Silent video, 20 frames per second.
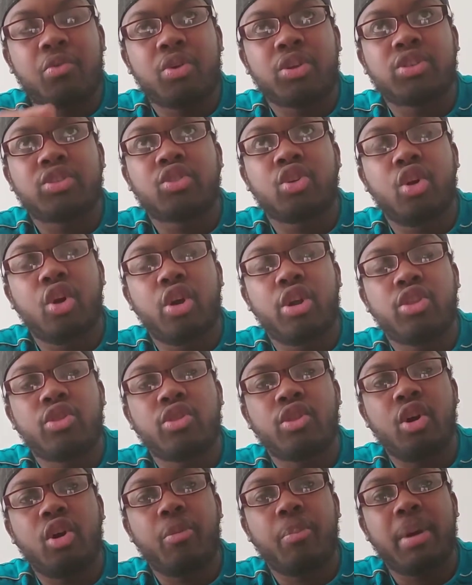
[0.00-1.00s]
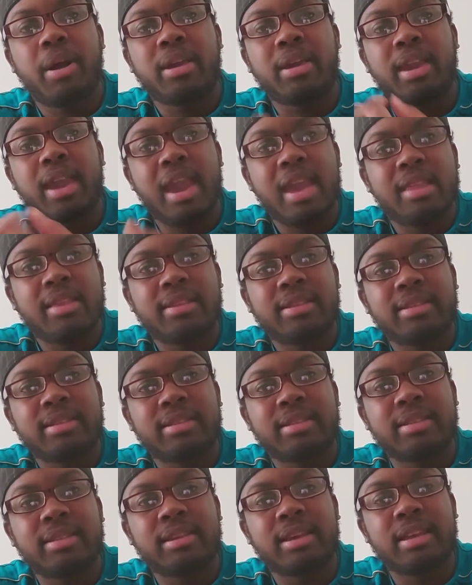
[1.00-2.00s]
was going up
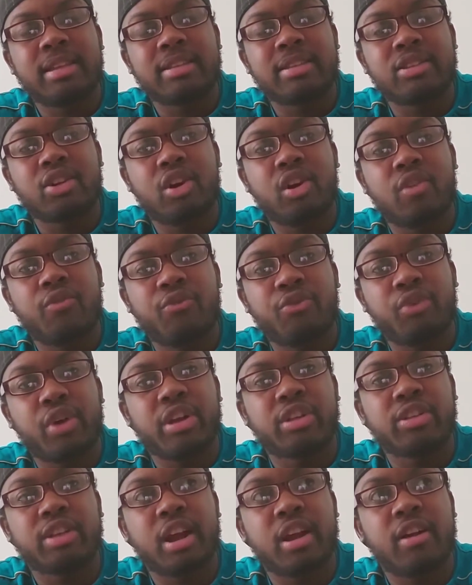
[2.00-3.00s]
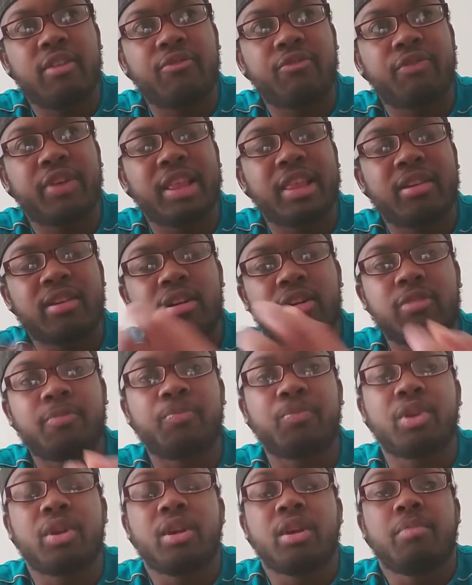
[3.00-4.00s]
against her friends, our
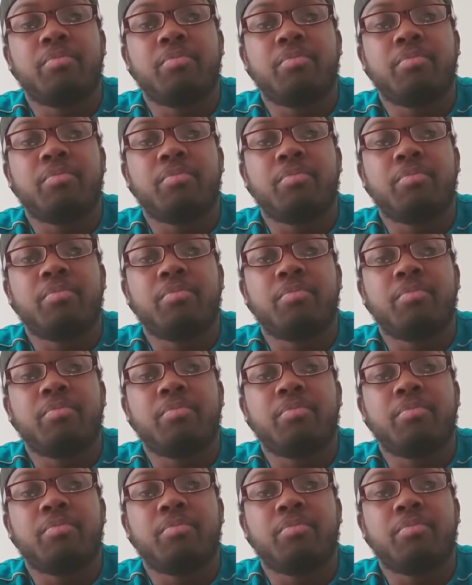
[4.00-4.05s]
Welcome,